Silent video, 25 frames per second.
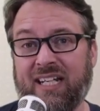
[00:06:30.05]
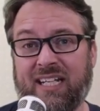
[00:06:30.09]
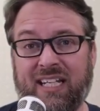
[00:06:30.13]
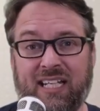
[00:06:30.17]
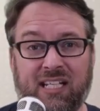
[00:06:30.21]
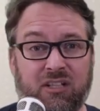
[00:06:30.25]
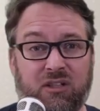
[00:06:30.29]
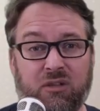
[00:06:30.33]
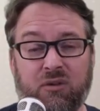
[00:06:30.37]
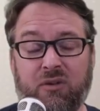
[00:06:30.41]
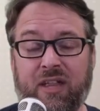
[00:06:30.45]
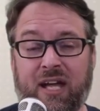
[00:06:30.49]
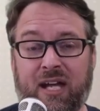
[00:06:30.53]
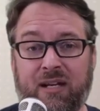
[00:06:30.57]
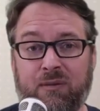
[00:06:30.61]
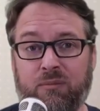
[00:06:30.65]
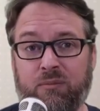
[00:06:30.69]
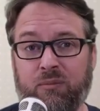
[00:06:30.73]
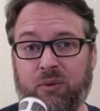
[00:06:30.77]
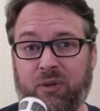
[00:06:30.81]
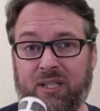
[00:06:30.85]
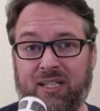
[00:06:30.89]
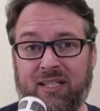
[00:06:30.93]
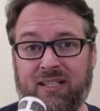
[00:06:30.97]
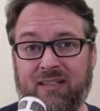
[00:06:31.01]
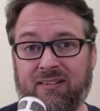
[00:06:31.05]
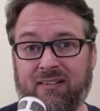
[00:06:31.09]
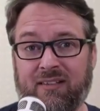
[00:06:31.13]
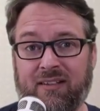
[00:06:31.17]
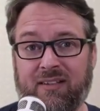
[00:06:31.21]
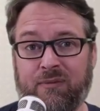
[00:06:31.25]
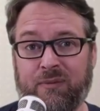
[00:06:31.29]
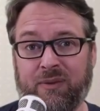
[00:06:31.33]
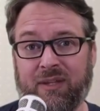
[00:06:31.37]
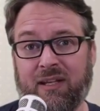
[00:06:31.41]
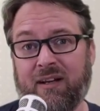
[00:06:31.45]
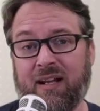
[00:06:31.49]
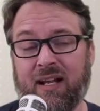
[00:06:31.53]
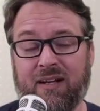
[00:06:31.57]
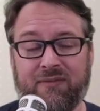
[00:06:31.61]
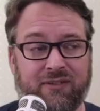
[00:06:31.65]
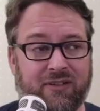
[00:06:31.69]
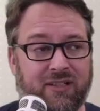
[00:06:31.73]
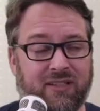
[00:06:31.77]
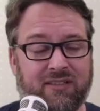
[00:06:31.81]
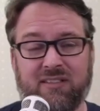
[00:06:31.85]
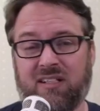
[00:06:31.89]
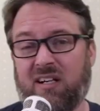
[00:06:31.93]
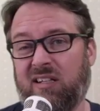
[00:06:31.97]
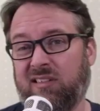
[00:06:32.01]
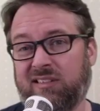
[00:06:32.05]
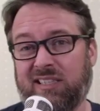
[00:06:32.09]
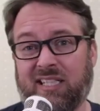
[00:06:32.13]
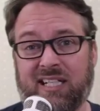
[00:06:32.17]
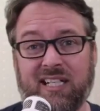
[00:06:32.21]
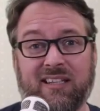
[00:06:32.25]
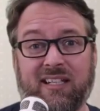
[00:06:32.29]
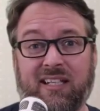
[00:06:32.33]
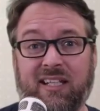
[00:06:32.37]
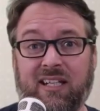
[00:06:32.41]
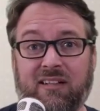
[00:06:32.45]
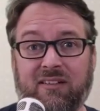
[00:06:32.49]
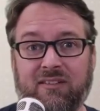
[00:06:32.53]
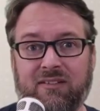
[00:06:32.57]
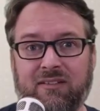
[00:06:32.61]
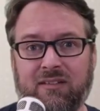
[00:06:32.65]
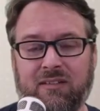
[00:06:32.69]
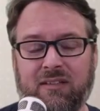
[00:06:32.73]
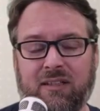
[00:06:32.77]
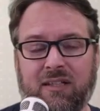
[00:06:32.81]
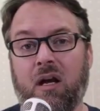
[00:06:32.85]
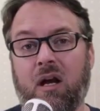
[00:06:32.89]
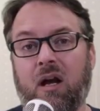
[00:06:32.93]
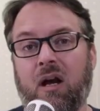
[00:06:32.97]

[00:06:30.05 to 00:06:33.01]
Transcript: I can do that pretty easily without having to talk to anything else.